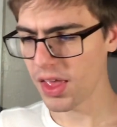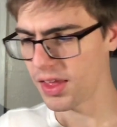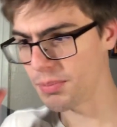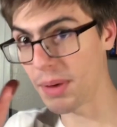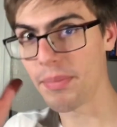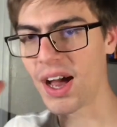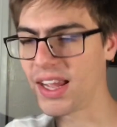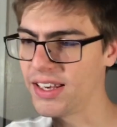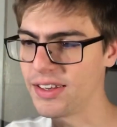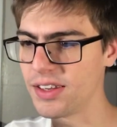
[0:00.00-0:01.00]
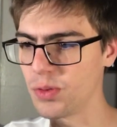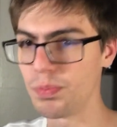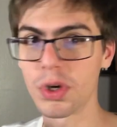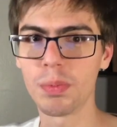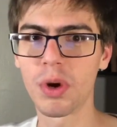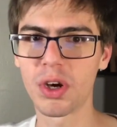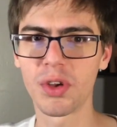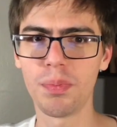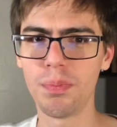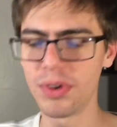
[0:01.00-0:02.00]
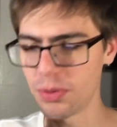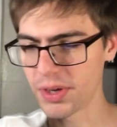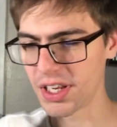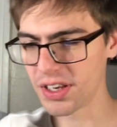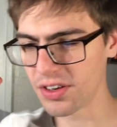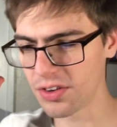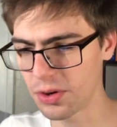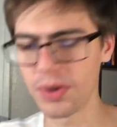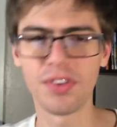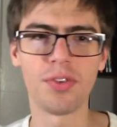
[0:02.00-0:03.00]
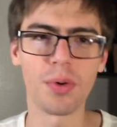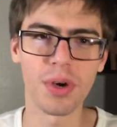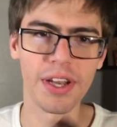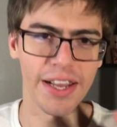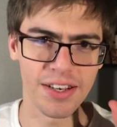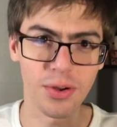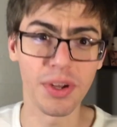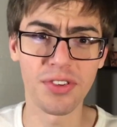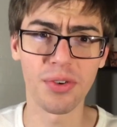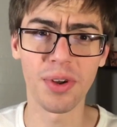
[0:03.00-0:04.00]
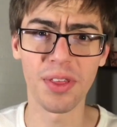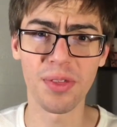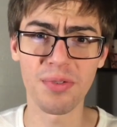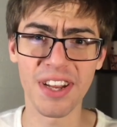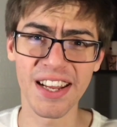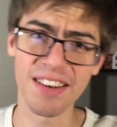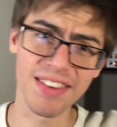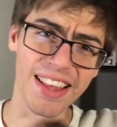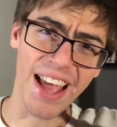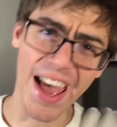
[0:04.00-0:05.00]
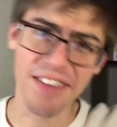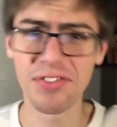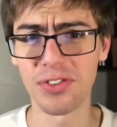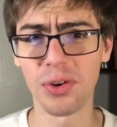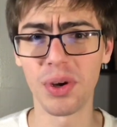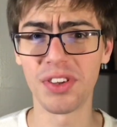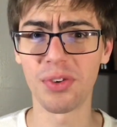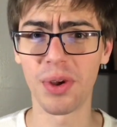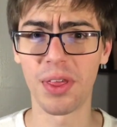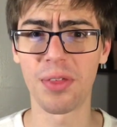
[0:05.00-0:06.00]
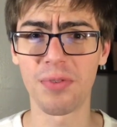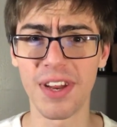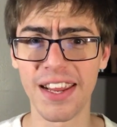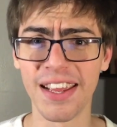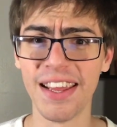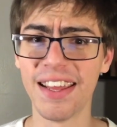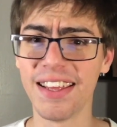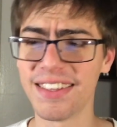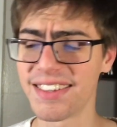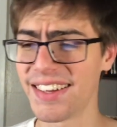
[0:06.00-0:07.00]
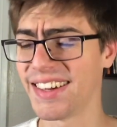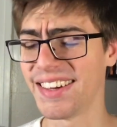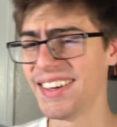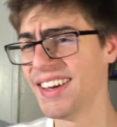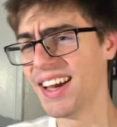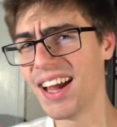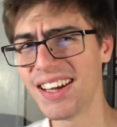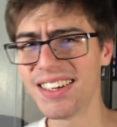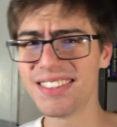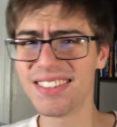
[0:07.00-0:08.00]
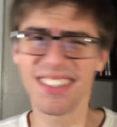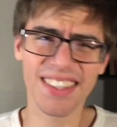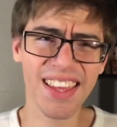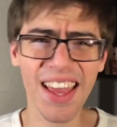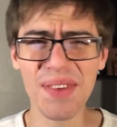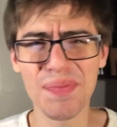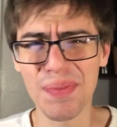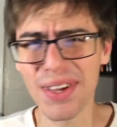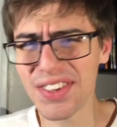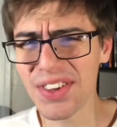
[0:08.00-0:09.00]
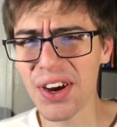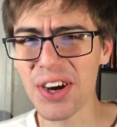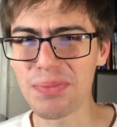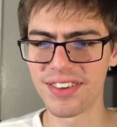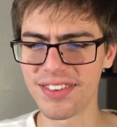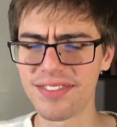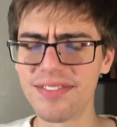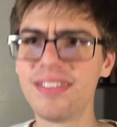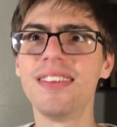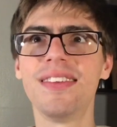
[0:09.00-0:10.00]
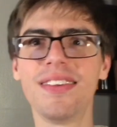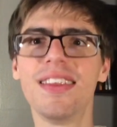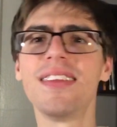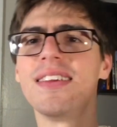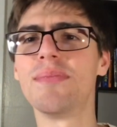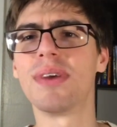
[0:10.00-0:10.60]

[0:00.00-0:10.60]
in my mind, is bookmarked between Toy Story and Toy Story 3, and everything after Toy Story 3 is like, yeah, Pixar. It's Disney